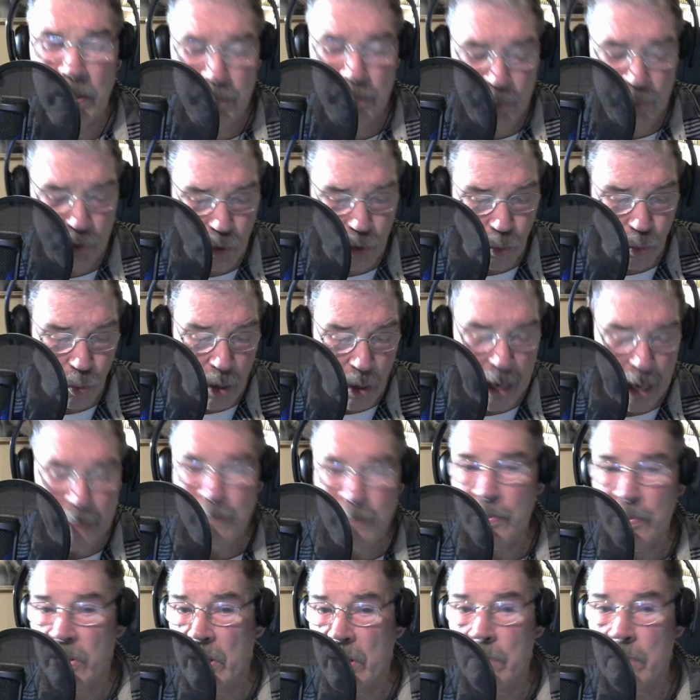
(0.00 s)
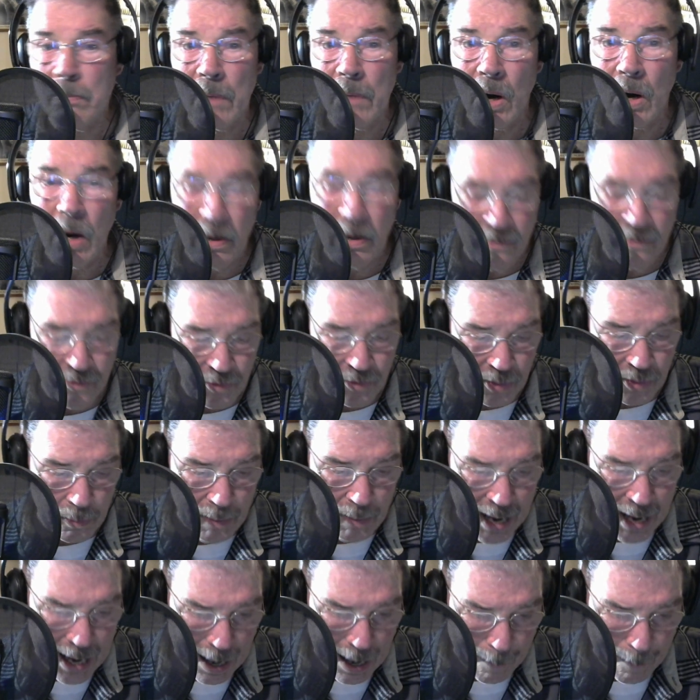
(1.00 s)
to wipe them off the
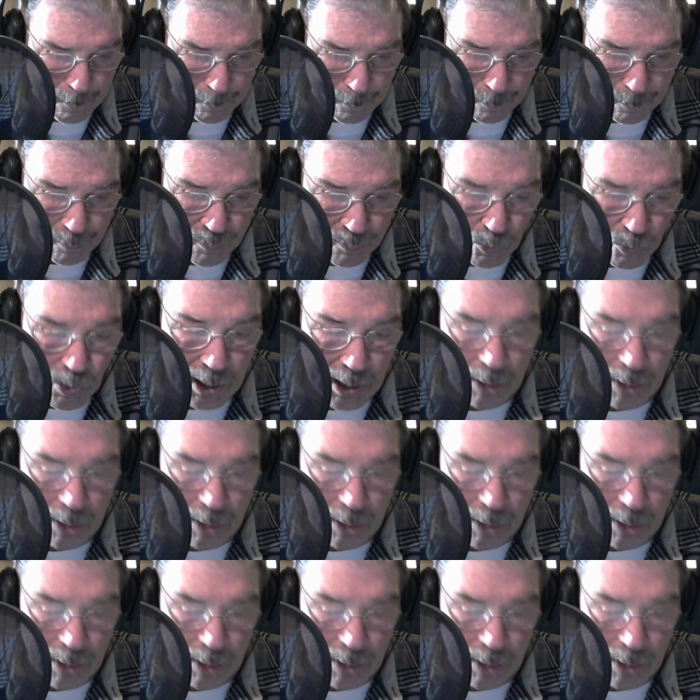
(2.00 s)
map. Well,